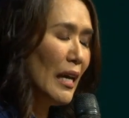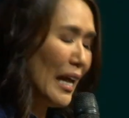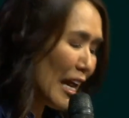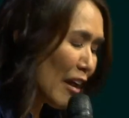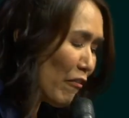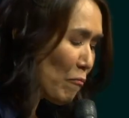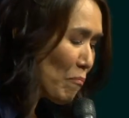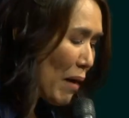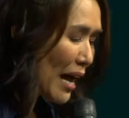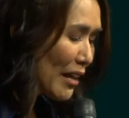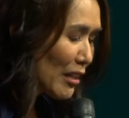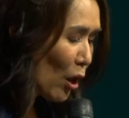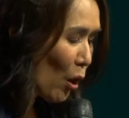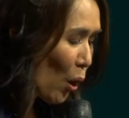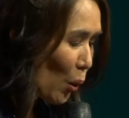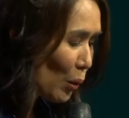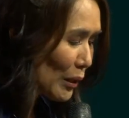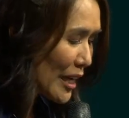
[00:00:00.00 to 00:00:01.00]
If by
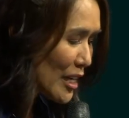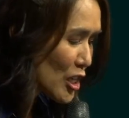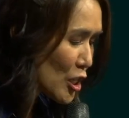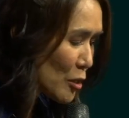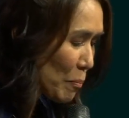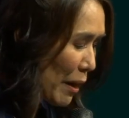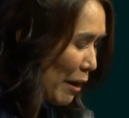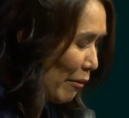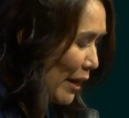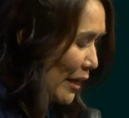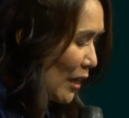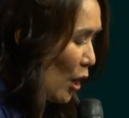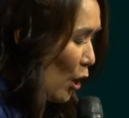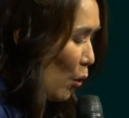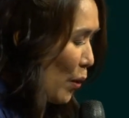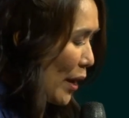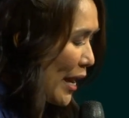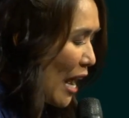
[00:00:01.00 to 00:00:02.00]
the Holy Spirit
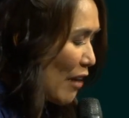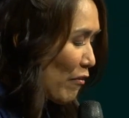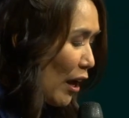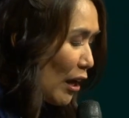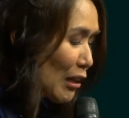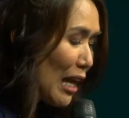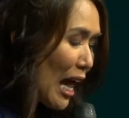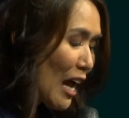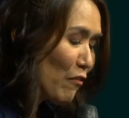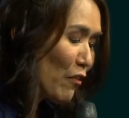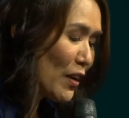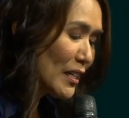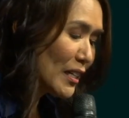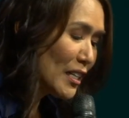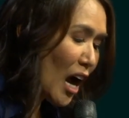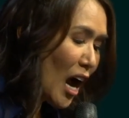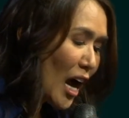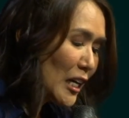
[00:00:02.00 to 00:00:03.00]
we have our life
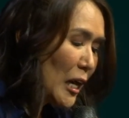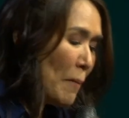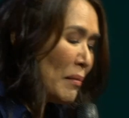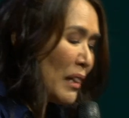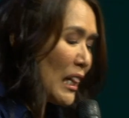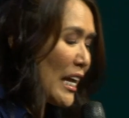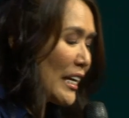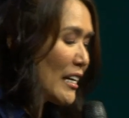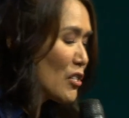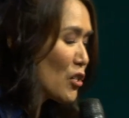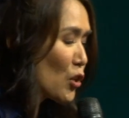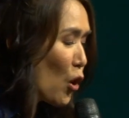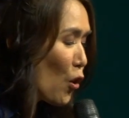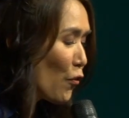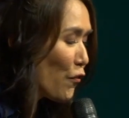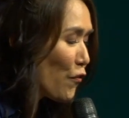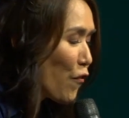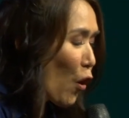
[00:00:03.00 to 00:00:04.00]
in God, let us
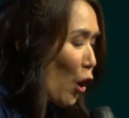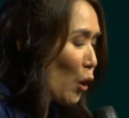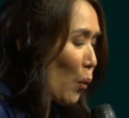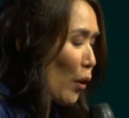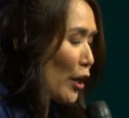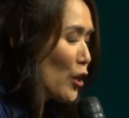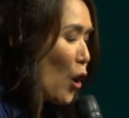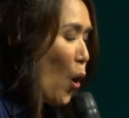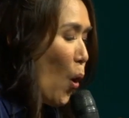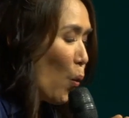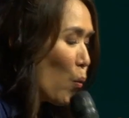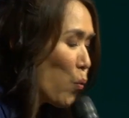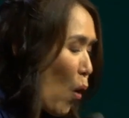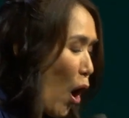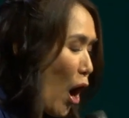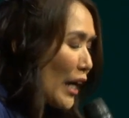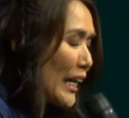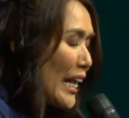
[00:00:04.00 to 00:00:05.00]
go forward
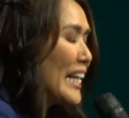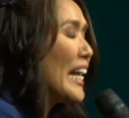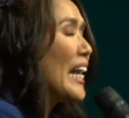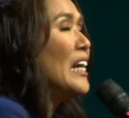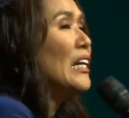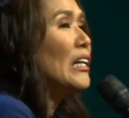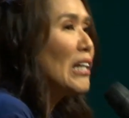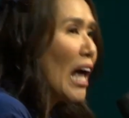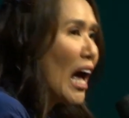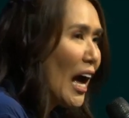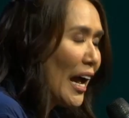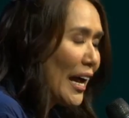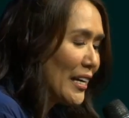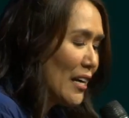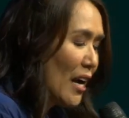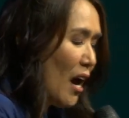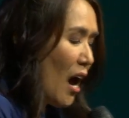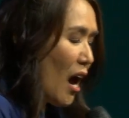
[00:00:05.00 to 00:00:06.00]
walking in
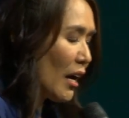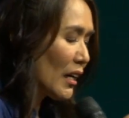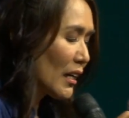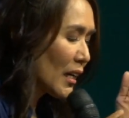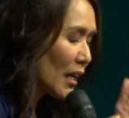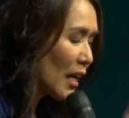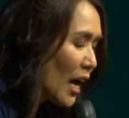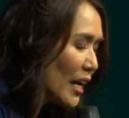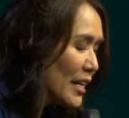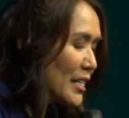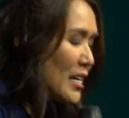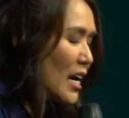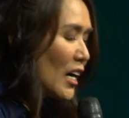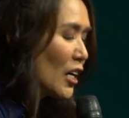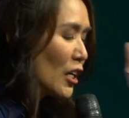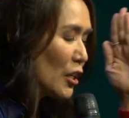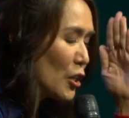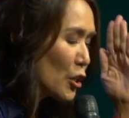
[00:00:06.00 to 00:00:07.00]
line, our
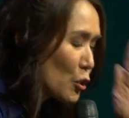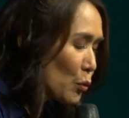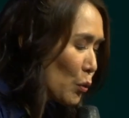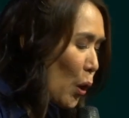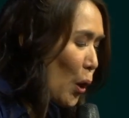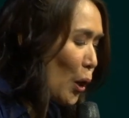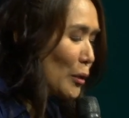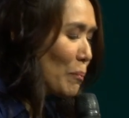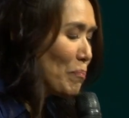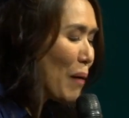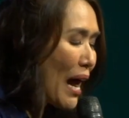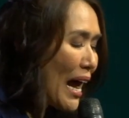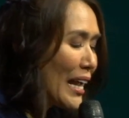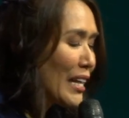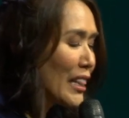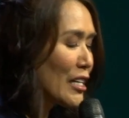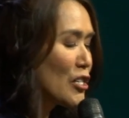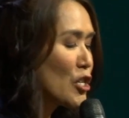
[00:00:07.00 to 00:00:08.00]
conduct controlled
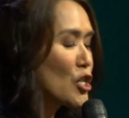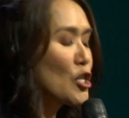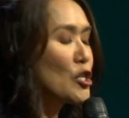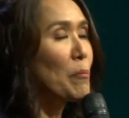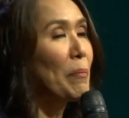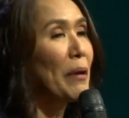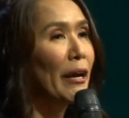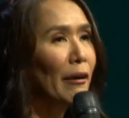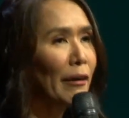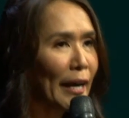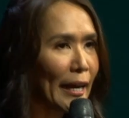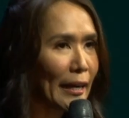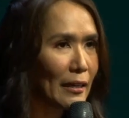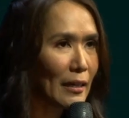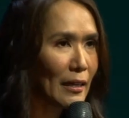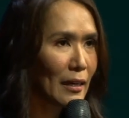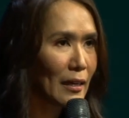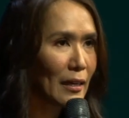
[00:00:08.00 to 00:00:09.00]
by the Spirit.